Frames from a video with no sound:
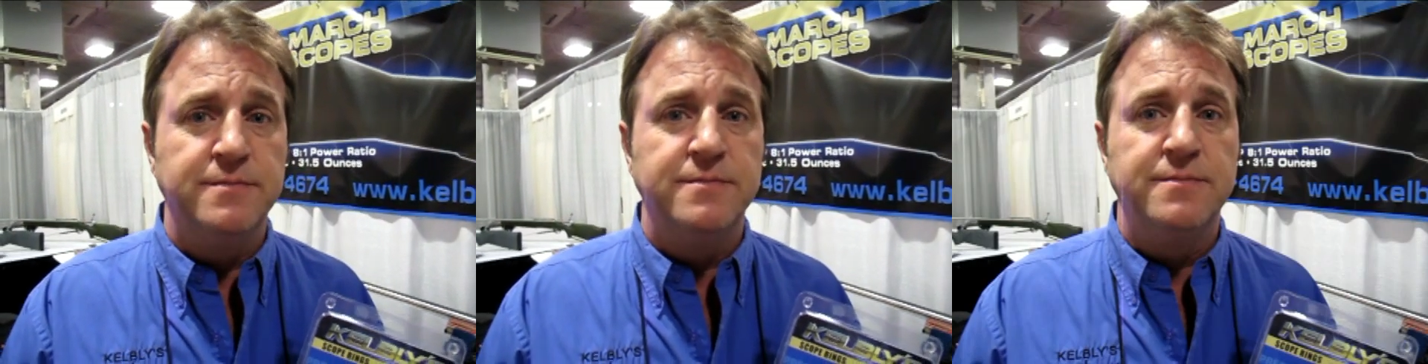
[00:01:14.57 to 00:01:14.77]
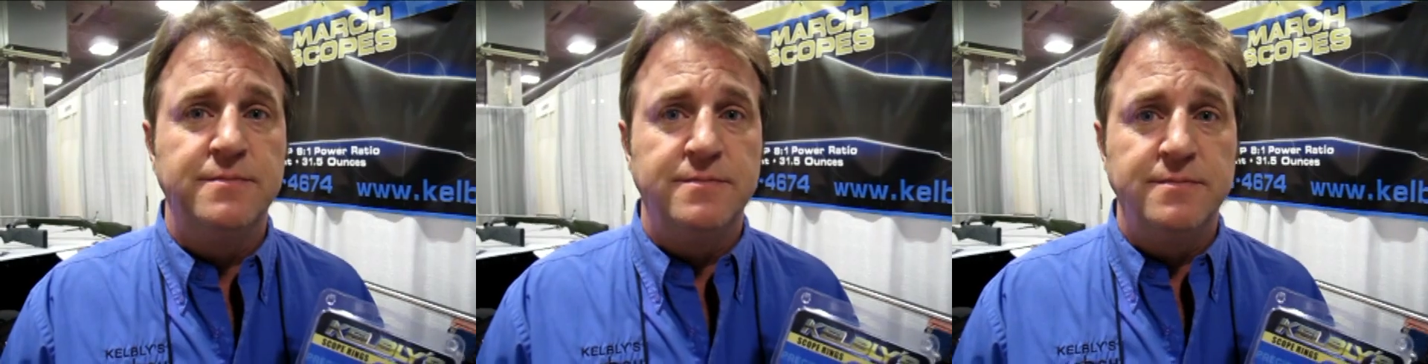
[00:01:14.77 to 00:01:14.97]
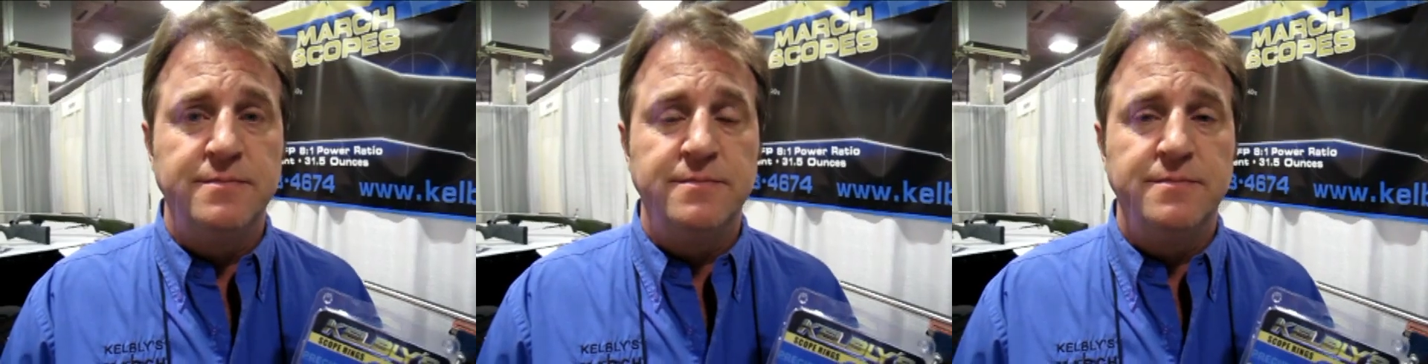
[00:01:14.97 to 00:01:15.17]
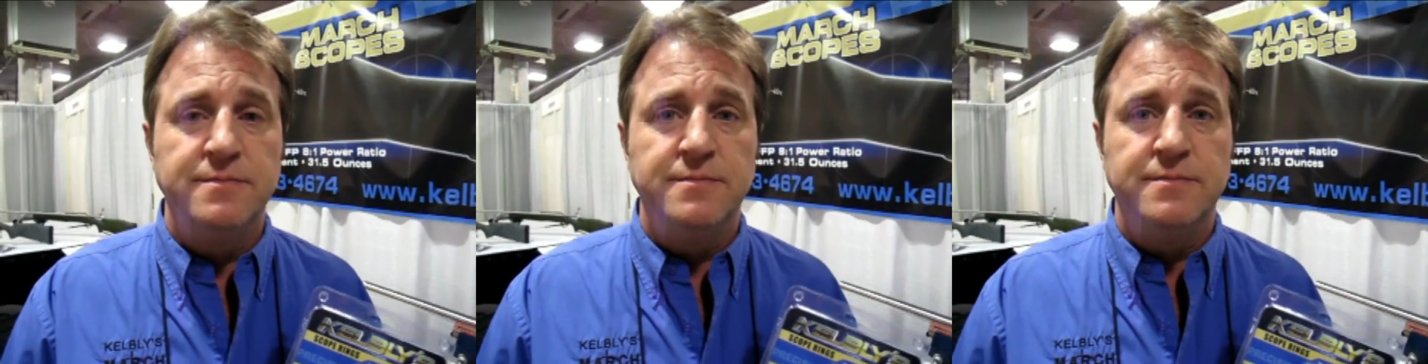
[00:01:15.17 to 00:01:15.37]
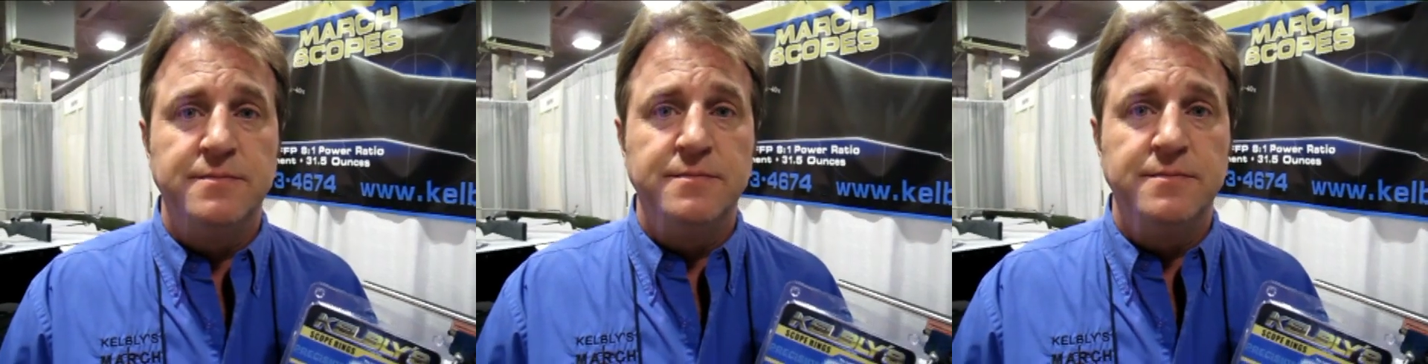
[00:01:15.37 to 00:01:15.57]
Can you give
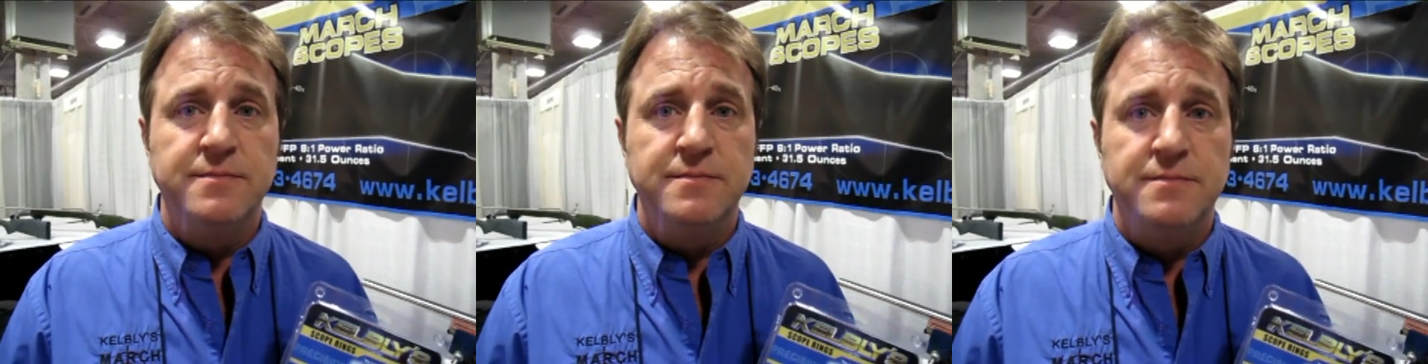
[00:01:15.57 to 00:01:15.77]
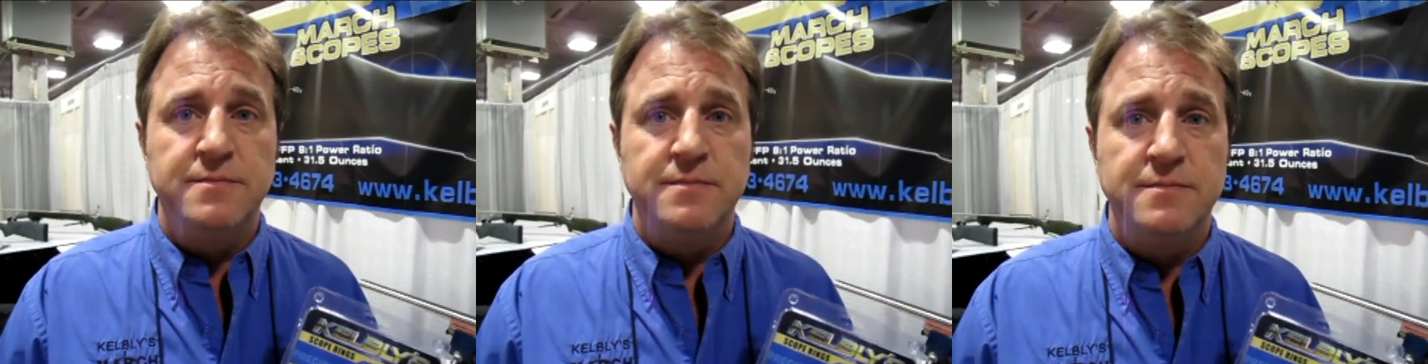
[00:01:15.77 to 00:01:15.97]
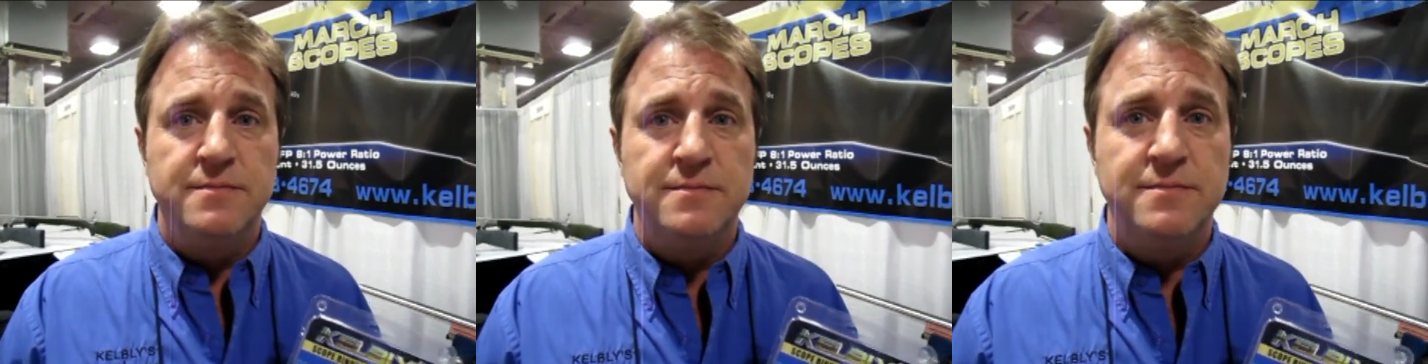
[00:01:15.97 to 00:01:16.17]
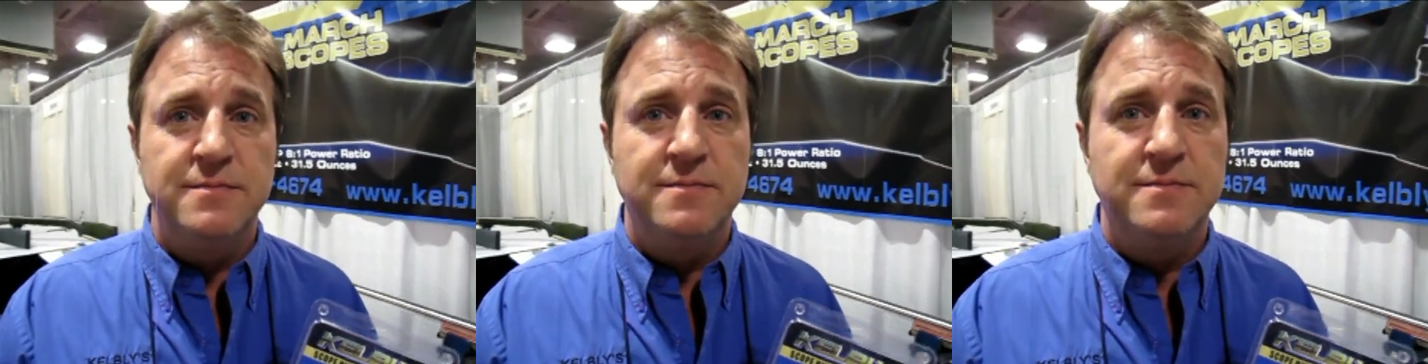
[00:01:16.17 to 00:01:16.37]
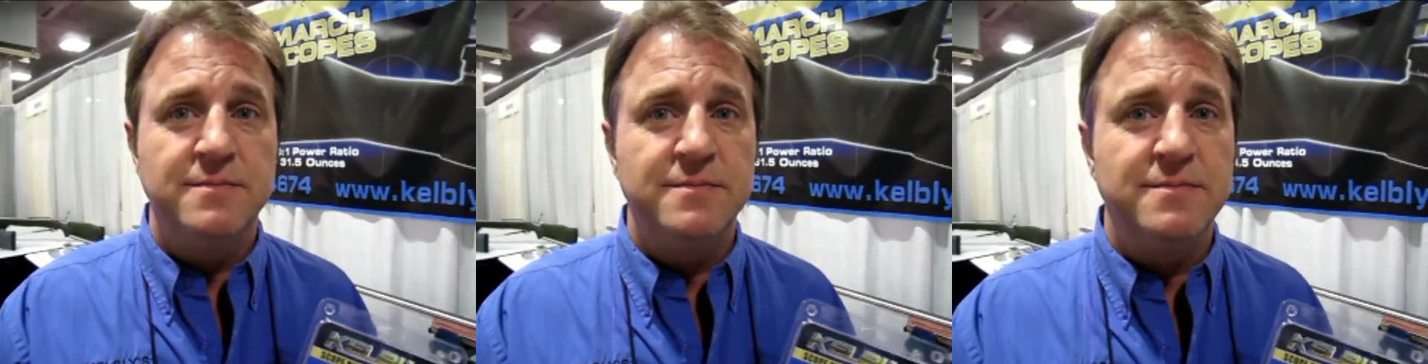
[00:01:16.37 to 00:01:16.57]
us any hints as to what
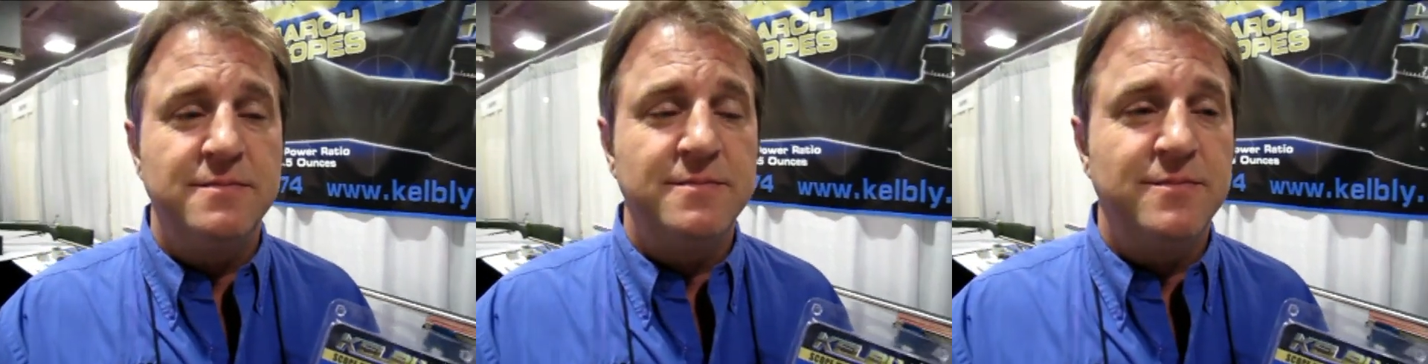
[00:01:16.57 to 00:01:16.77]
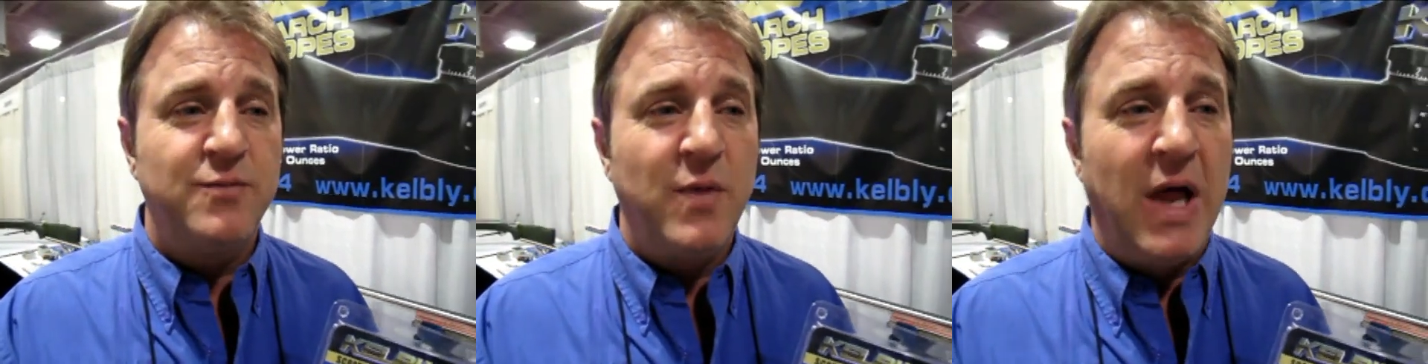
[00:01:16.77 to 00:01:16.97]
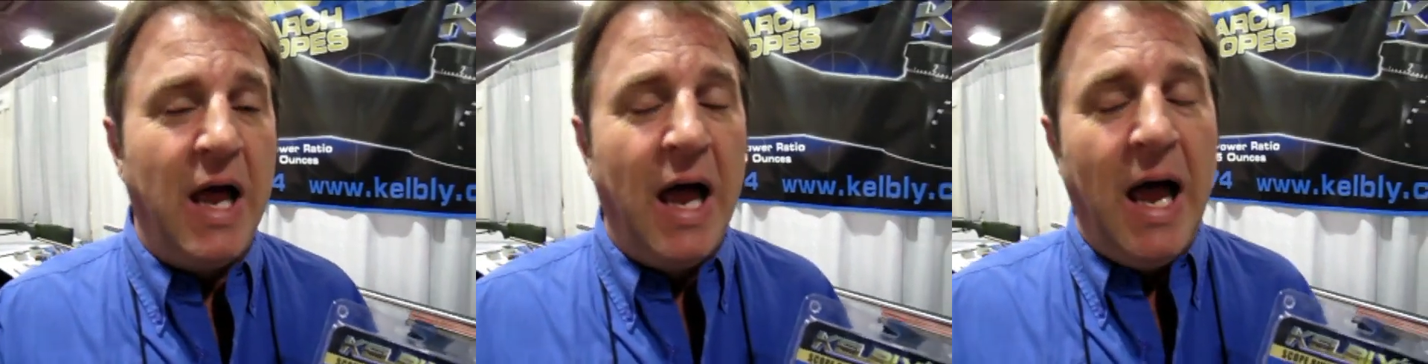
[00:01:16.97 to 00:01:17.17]
that secret is?